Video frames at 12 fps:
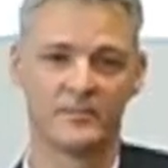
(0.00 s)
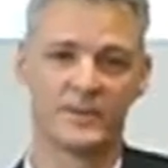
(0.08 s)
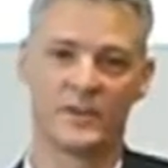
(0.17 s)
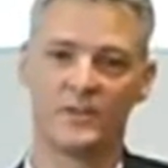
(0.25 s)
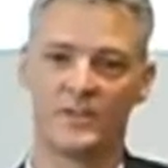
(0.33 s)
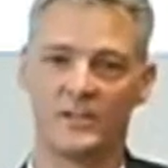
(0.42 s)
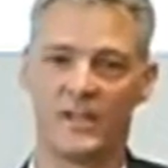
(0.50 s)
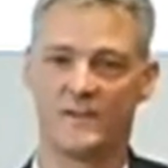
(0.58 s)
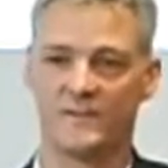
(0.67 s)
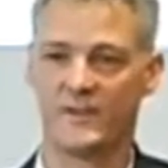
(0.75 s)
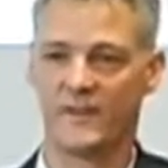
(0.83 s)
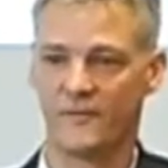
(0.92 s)

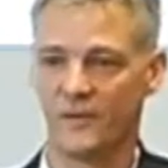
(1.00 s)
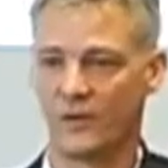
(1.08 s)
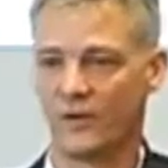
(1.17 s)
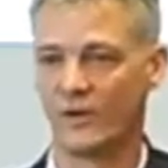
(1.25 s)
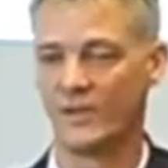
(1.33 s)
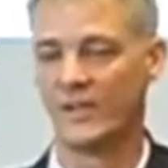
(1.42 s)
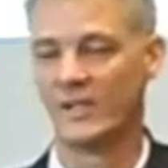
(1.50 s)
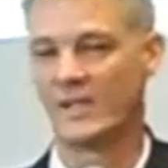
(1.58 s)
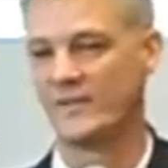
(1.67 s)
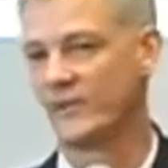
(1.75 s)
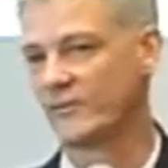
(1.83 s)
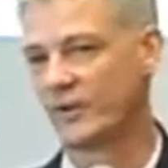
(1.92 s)
if
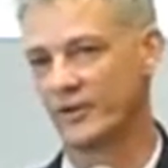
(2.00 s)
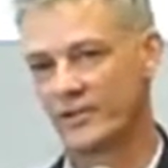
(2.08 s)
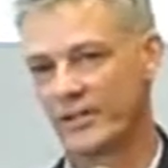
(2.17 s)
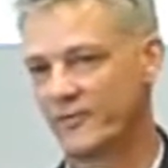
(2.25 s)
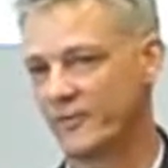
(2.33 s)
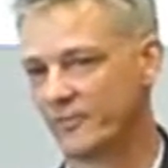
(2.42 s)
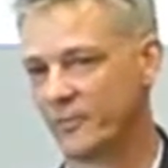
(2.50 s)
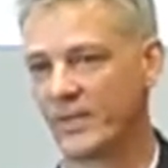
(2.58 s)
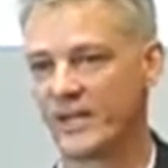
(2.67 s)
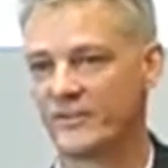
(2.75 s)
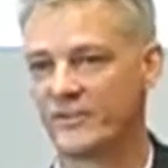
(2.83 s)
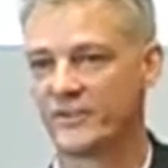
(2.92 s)
you've got different
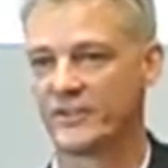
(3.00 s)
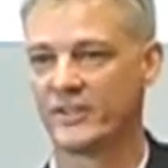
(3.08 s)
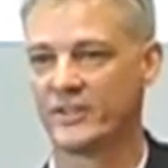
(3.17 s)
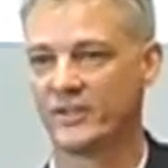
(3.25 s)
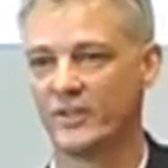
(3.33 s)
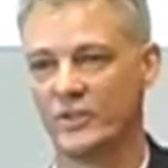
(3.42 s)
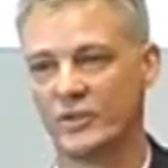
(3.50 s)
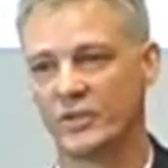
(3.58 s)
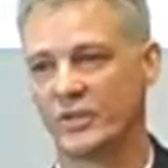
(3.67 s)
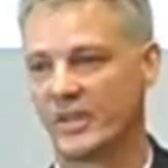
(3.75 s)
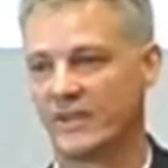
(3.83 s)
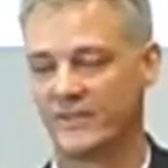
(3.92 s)
brands, you
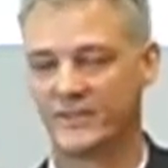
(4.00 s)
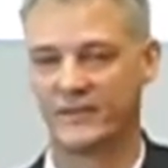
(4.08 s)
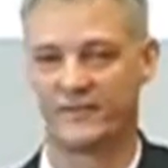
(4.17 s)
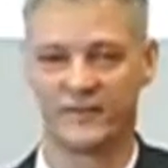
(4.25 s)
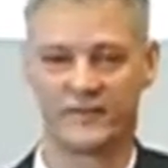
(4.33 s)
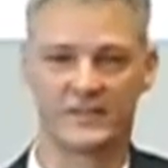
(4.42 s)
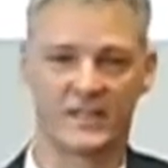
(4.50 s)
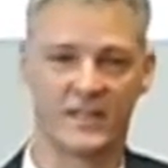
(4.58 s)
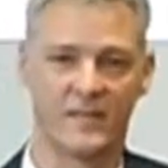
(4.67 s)
could have a different